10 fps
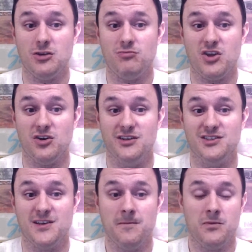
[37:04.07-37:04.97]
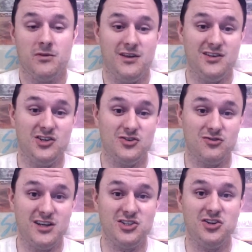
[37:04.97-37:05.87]
because this is
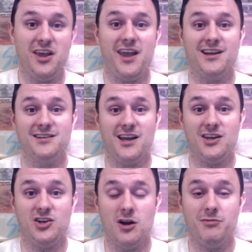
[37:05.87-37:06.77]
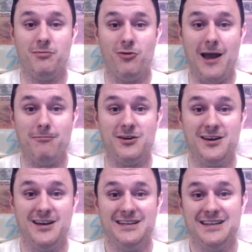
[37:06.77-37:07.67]
traditionally a Kentucky Derby prep.
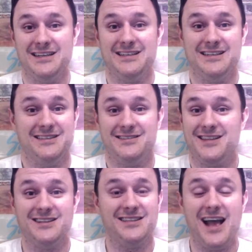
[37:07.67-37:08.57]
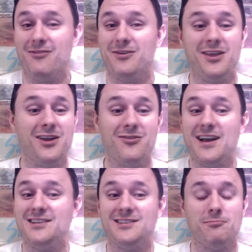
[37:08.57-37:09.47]
There's not really a
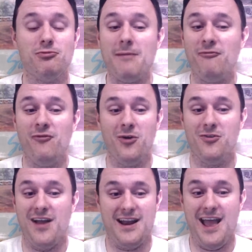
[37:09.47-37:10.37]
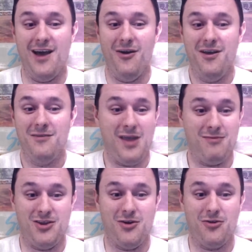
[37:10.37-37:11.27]
race to prep for right now.
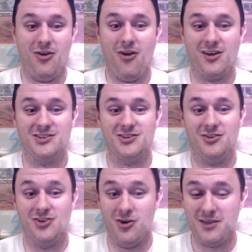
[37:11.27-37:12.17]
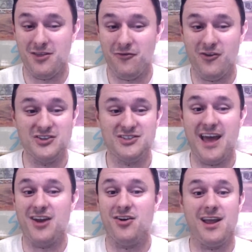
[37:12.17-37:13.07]
Maybe you go to the Arkansas Derby the first
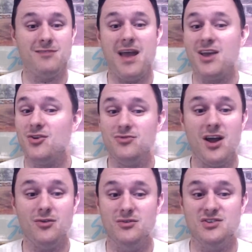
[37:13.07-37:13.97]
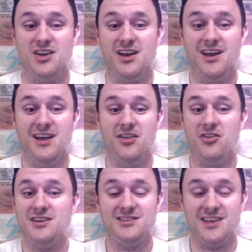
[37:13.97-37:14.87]
Saturday in May, who knows?
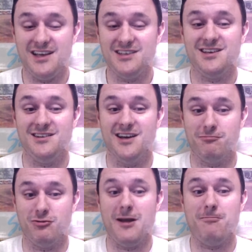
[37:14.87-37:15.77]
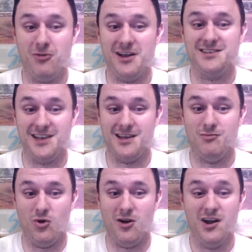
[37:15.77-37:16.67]
This isn't a prep race
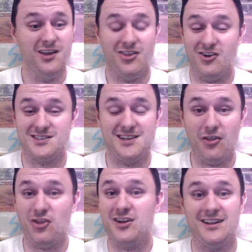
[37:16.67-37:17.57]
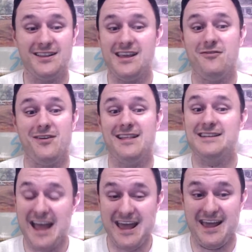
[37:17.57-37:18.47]
anymore. There's nothing to leave in the
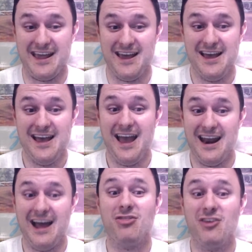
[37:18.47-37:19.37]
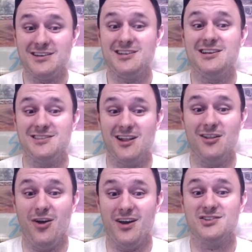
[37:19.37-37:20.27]
tank, and I think Tiz the
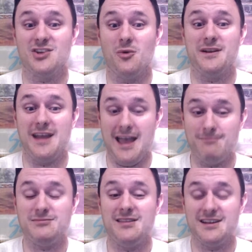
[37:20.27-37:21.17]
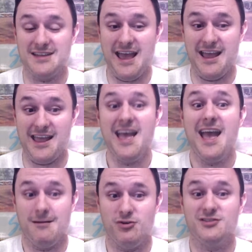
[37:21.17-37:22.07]
Law is going to empty the tank
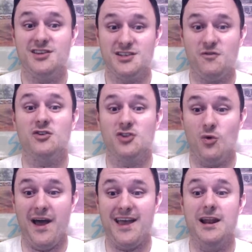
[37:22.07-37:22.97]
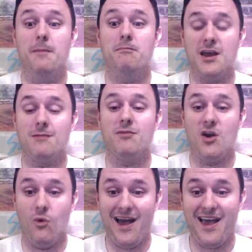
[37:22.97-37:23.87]
and put this field away in a big, big
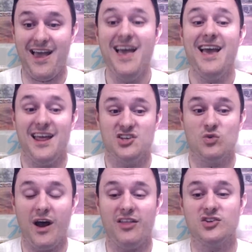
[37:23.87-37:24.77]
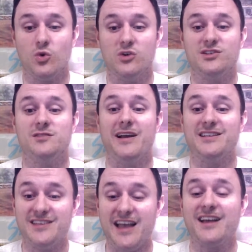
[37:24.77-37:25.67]
way. It is why this horse is my
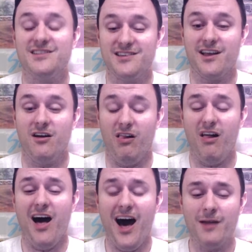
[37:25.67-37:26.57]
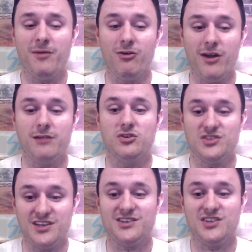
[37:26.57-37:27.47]
second single on my Rainbow
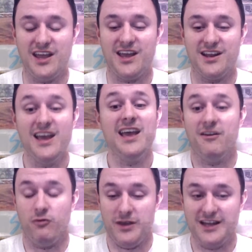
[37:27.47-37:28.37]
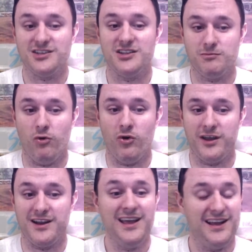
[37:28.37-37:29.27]
Six ticket. If we get to this
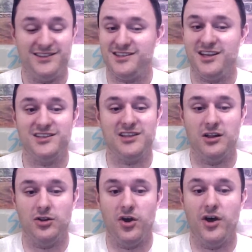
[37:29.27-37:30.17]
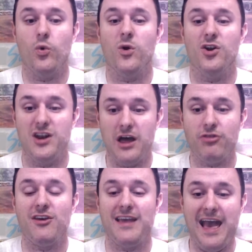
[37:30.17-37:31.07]
point, it's Tiz the Law or
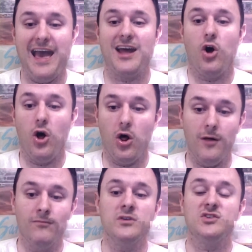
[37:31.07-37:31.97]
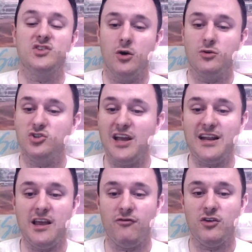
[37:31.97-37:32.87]
nothing at all. So,
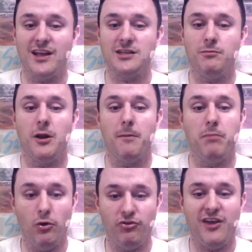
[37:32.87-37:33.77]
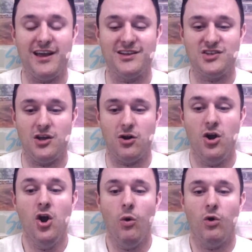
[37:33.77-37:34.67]
JD, if you'd like to put up both tickets here,
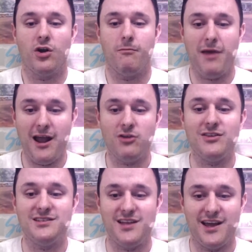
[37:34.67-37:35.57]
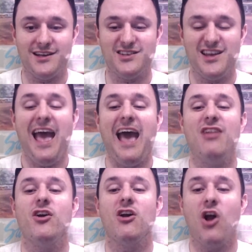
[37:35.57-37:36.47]
we'll compare these tickets,
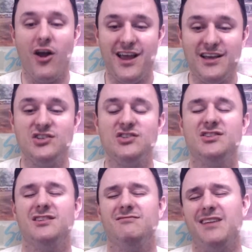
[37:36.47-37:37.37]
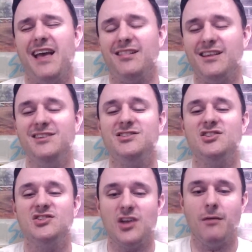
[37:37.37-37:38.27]
and there is at least
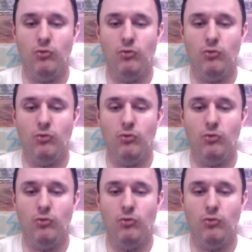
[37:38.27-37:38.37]
some